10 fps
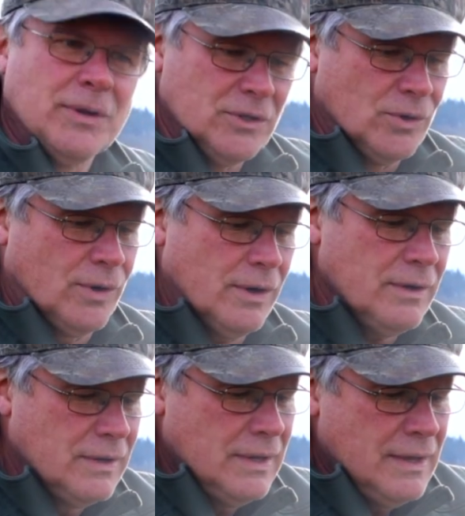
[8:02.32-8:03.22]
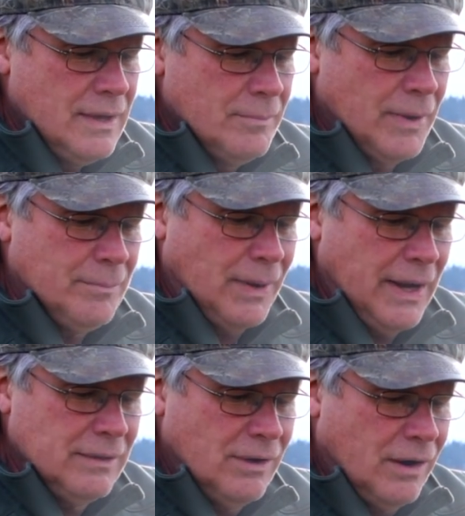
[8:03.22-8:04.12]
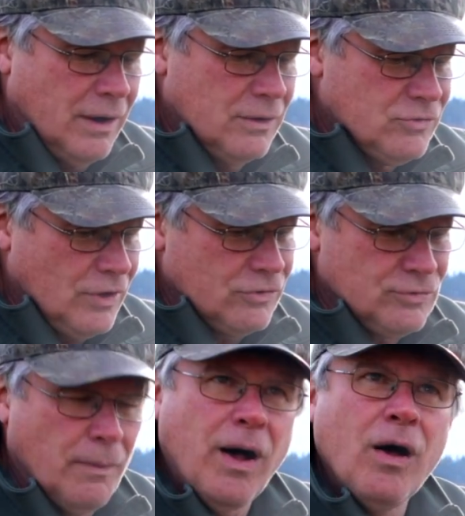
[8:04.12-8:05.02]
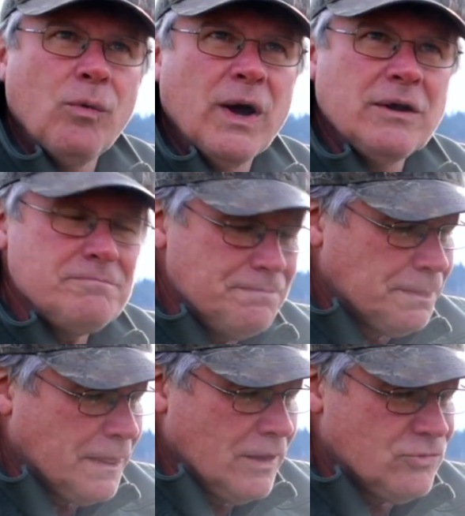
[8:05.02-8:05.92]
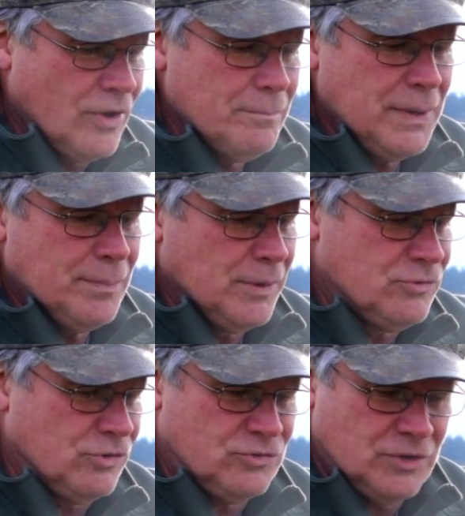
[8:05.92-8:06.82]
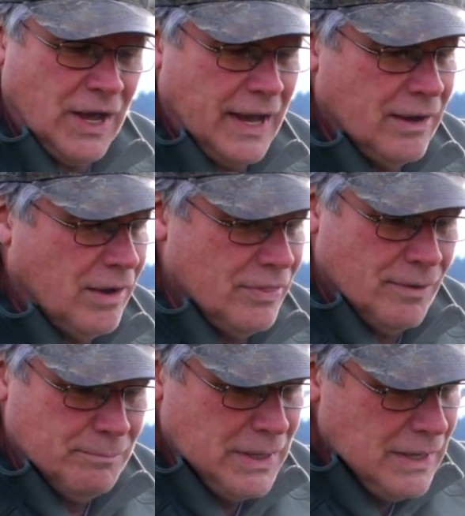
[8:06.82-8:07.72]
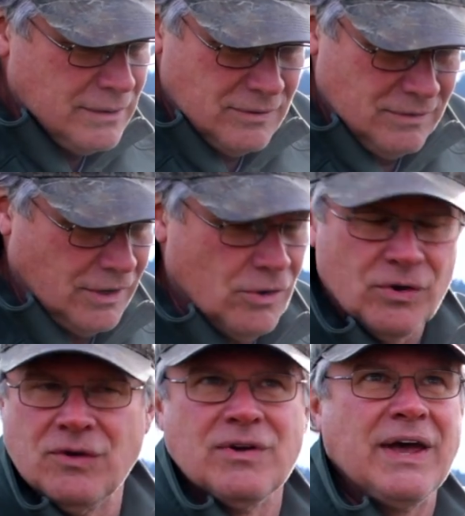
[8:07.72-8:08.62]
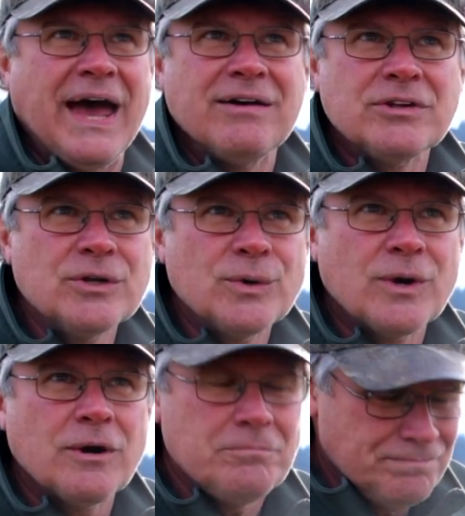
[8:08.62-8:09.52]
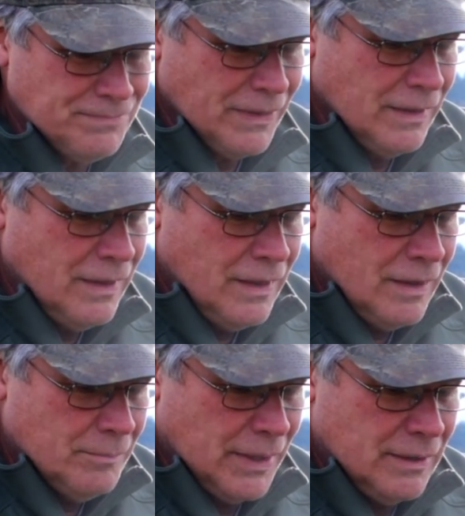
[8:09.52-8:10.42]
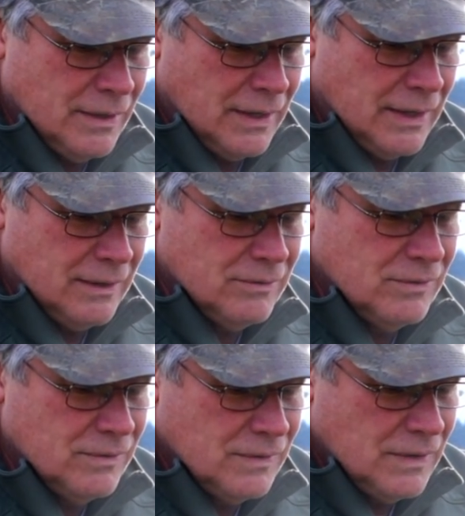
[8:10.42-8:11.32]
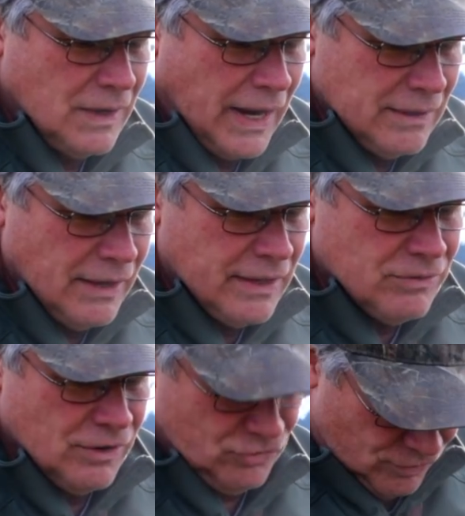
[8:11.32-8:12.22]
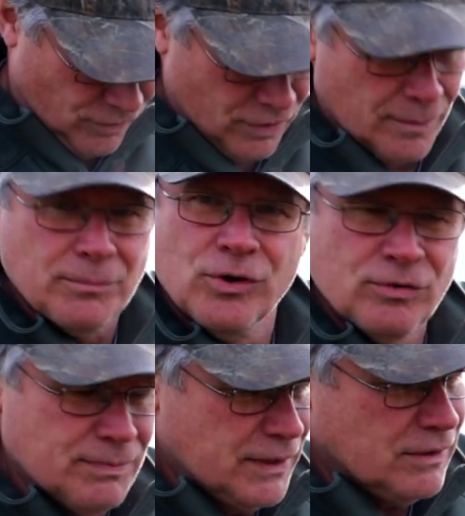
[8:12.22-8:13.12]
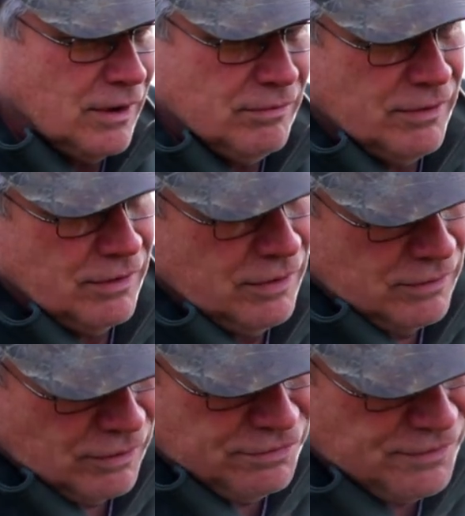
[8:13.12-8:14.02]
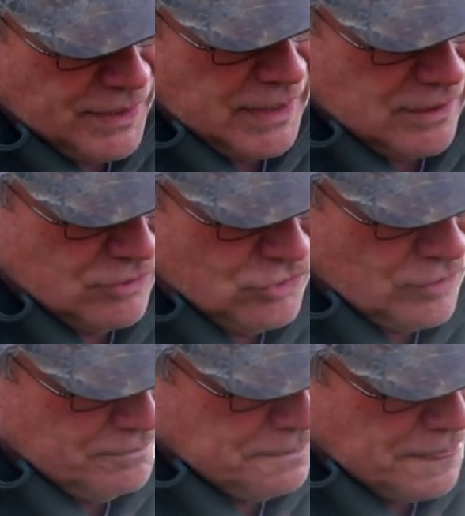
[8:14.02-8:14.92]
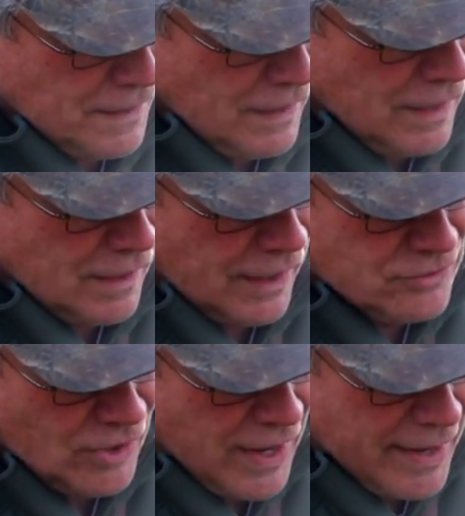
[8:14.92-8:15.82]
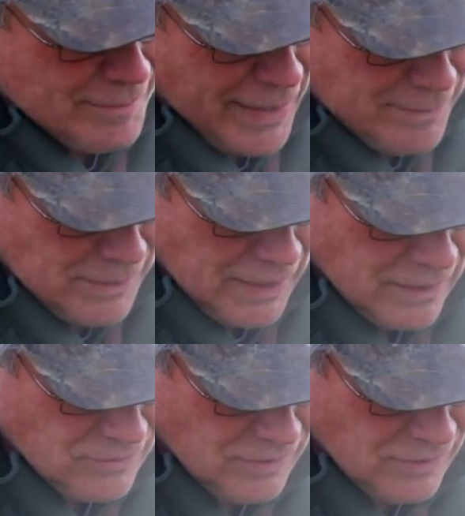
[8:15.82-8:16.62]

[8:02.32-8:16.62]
of lure, but by and large, a small one. Some people just tie on the meat. They don't even have a lure. But I like this for the movement of the fringe. And I tie my meat